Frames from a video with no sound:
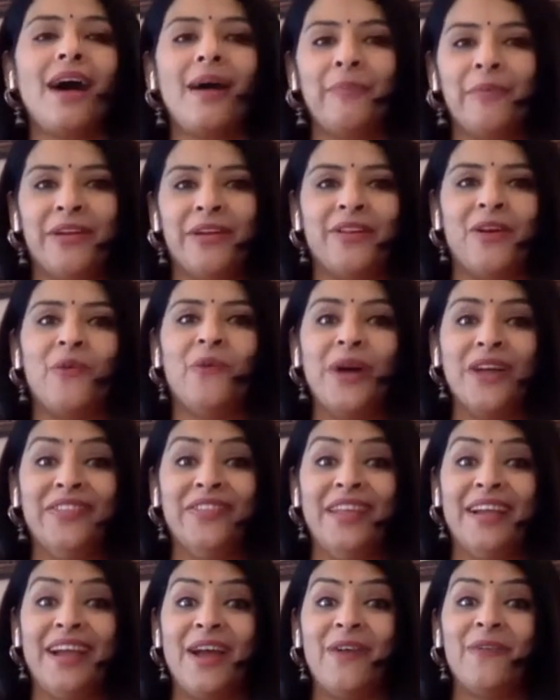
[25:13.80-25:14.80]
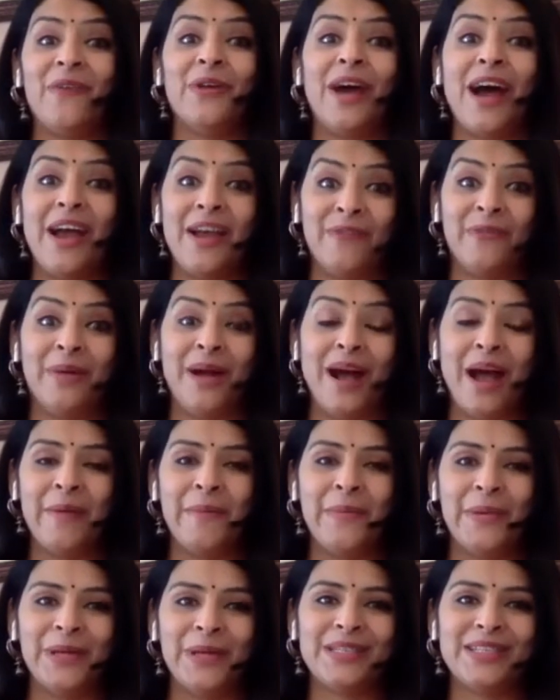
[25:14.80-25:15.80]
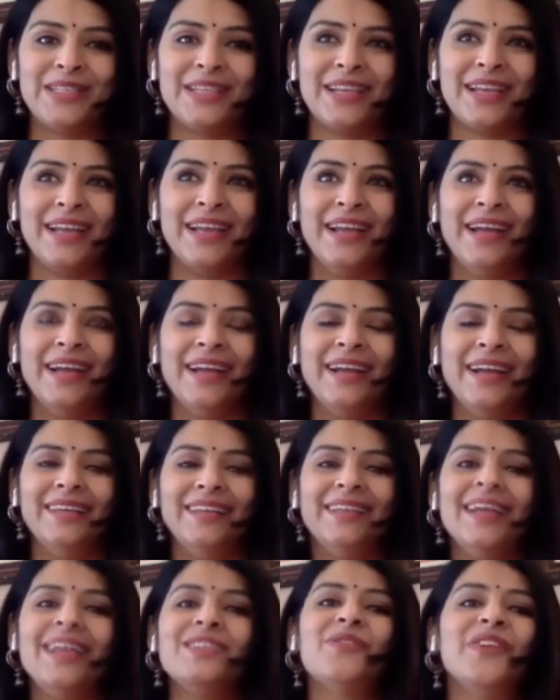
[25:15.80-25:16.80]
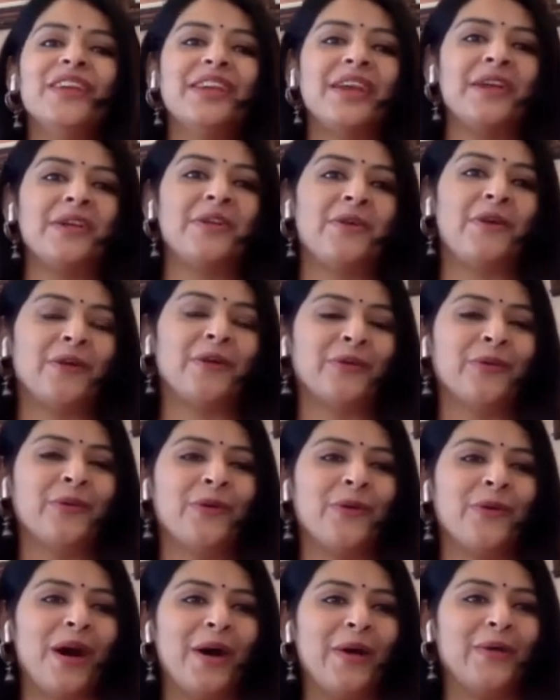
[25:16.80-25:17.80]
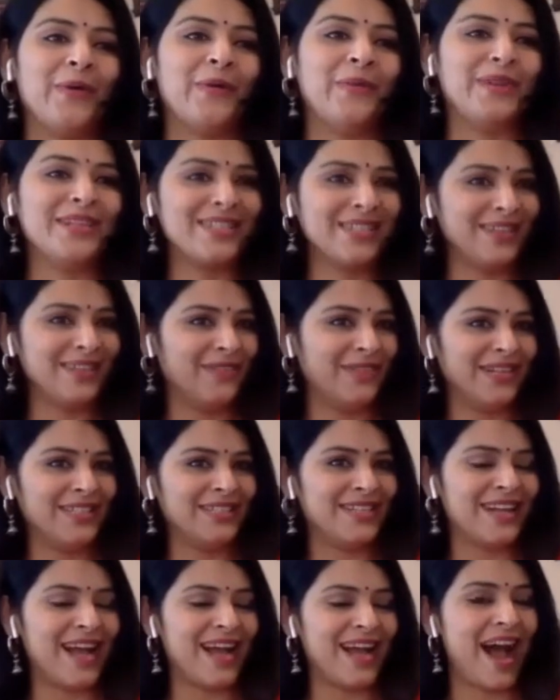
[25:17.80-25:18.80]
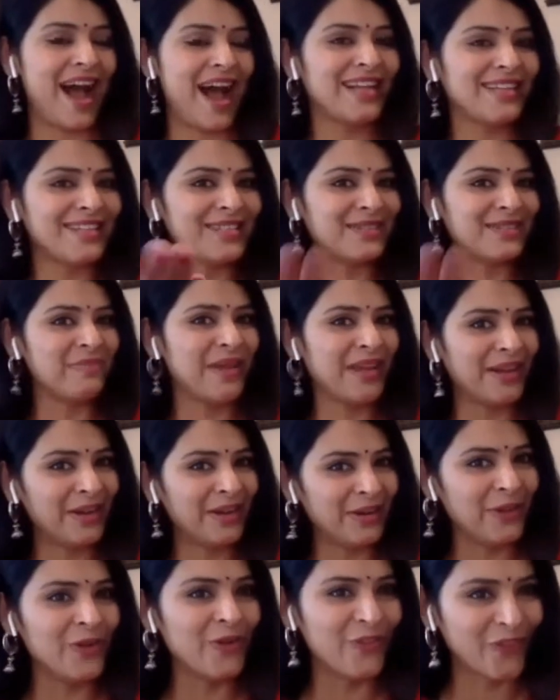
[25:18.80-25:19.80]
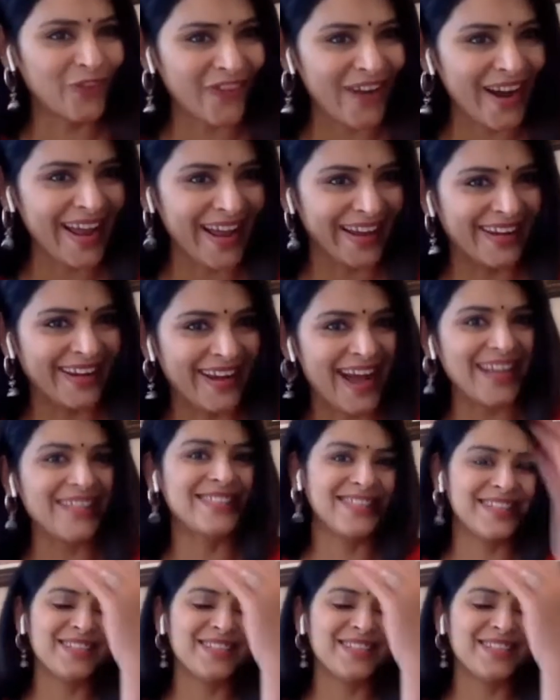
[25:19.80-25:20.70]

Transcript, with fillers: amruta one thing i want I, I must say yes we cannot go out but see we just i just made a new friend yeah,